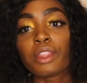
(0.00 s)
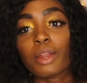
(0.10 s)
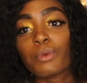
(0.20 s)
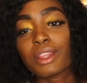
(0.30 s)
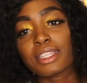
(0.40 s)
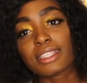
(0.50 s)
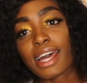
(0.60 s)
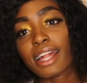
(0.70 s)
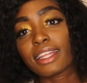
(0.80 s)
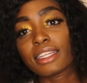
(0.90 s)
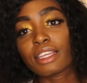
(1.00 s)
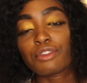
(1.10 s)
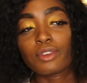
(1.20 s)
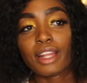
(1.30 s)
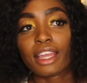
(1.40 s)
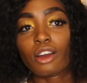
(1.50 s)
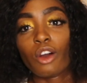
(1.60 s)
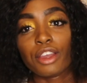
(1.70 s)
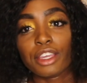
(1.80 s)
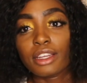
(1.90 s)
And with the salad, if you like
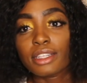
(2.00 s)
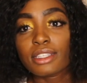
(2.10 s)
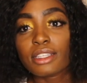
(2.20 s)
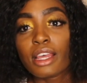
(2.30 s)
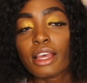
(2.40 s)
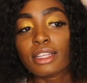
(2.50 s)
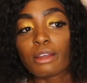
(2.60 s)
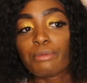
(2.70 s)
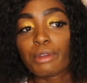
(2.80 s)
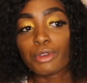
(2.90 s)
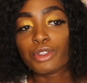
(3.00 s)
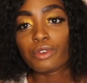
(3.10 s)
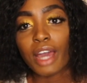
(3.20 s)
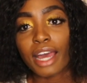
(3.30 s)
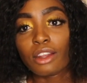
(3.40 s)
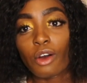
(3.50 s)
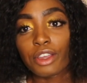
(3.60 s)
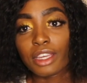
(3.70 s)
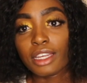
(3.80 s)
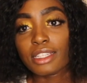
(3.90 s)
onions, some people do add
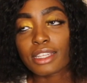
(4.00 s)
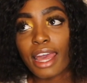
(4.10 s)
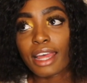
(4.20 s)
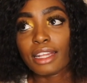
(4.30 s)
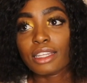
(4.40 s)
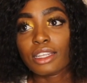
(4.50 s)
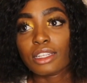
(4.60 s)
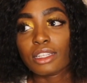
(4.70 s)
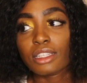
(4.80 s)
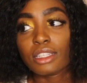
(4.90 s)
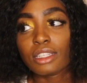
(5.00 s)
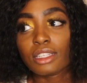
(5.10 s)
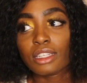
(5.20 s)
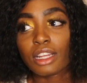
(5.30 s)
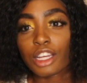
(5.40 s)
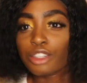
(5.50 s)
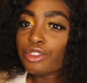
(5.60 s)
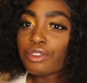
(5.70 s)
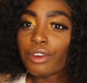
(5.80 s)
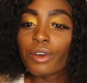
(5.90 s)
onions and
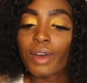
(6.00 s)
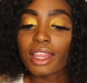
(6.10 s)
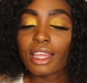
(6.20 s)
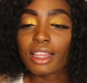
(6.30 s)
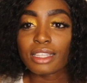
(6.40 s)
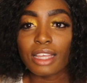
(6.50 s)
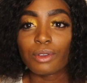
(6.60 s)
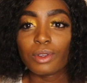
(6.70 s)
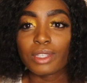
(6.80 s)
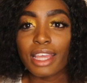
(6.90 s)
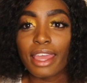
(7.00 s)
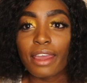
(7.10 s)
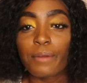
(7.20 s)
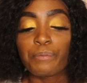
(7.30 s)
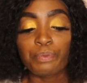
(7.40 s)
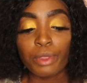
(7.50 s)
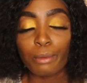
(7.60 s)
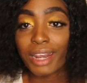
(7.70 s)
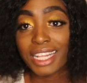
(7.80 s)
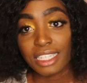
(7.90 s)
cilantro, I think that's how you say it,
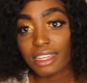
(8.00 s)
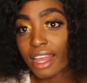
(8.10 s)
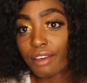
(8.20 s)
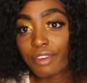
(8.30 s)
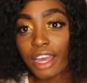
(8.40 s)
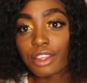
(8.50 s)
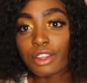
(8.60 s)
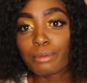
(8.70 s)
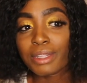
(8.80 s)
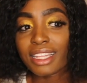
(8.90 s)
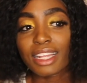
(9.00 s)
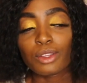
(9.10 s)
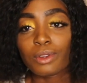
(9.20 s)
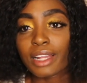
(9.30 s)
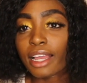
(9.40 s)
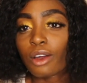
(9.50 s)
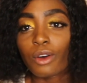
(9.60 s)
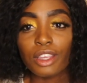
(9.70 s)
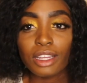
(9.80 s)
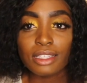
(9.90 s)
but I didn't have either. But then I don't like
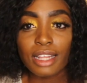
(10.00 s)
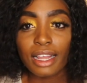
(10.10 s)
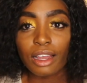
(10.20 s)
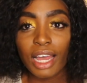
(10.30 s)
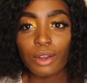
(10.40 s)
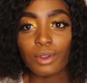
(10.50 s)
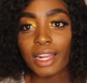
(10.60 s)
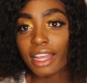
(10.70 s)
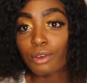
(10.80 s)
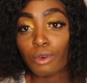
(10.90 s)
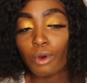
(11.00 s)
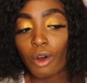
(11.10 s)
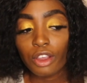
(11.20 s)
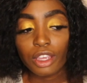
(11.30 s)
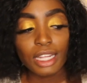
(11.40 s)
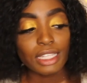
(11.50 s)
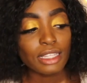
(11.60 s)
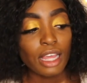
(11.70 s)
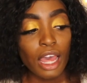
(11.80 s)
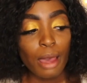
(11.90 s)
onions, like I don't like raw
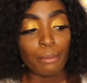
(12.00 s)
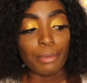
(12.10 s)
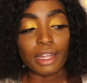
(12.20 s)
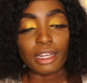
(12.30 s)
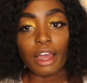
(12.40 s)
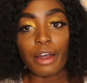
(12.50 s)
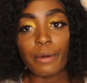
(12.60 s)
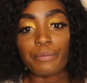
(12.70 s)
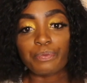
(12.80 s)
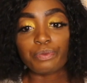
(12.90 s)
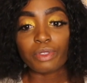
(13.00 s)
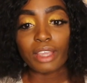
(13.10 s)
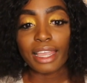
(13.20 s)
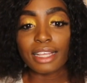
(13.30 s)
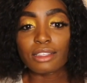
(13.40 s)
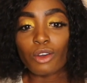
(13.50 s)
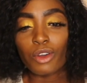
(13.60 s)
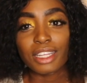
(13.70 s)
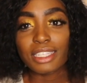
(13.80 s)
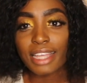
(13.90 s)
onions, but I guess the
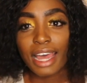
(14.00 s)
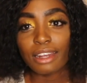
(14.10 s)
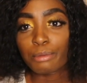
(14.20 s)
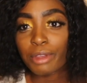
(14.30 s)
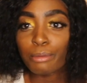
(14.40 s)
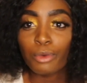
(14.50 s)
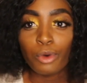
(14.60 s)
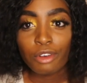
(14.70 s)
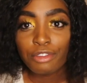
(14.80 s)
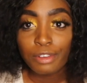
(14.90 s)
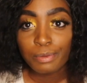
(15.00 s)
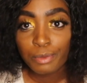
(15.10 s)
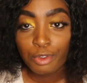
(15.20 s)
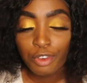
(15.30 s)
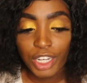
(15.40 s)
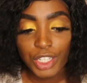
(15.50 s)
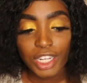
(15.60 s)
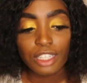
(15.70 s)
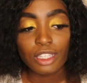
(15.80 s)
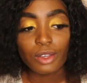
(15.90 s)
onions add a bit more
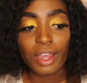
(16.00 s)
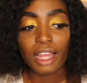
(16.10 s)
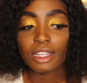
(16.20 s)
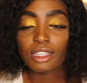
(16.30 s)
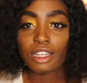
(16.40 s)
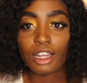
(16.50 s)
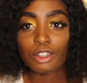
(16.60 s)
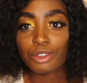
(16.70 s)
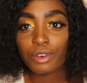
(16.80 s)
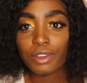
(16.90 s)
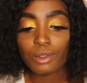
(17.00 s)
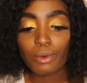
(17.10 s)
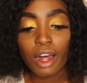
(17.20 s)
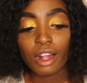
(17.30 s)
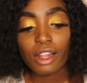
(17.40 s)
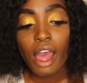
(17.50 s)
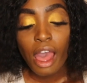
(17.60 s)
freshness to it, and the cilantro as well.